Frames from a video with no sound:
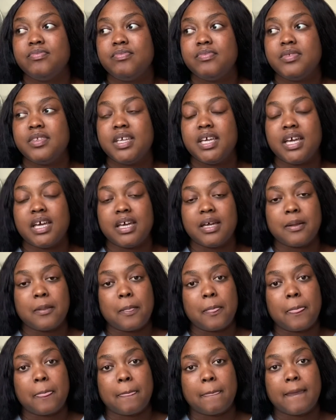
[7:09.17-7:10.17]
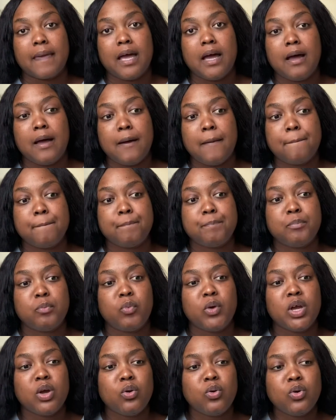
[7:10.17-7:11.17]
yeah,
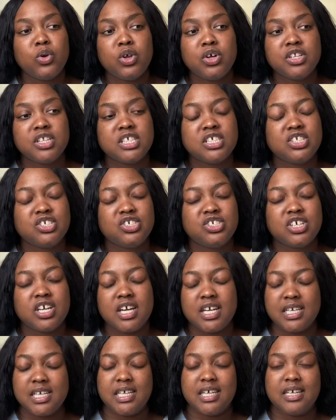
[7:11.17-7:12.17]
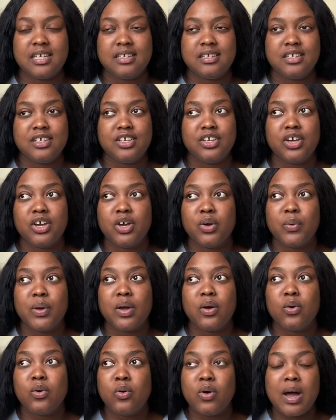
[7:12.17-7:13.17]
we're all on this journey, you know.
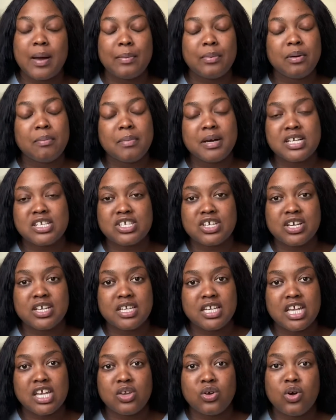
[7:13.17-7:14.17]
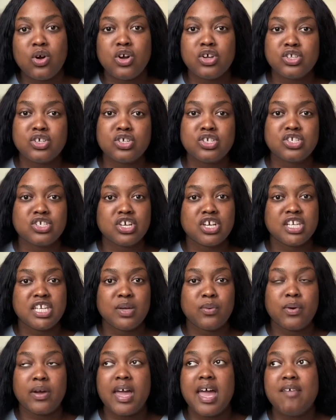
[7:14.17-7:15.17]
I'm on my journey, you're on your journey,
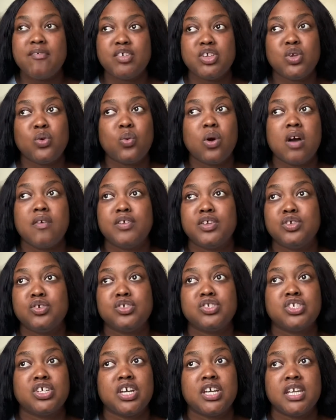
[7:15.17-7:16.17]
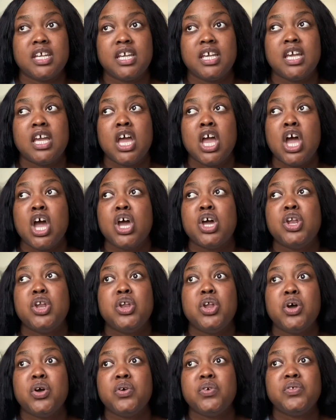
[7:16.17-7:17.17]
wherever you are in your journey,
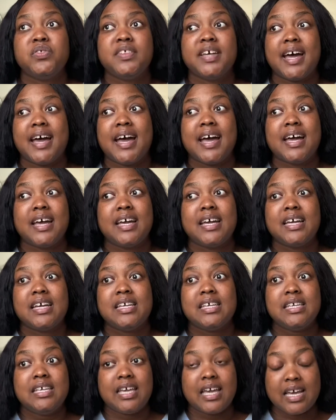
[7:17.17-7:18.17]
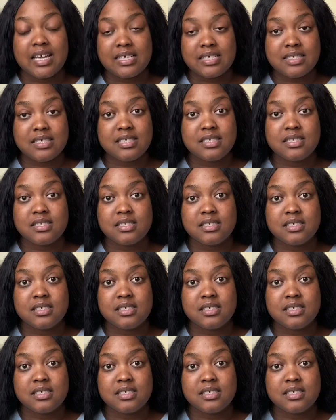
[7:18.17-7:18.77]
know that yes,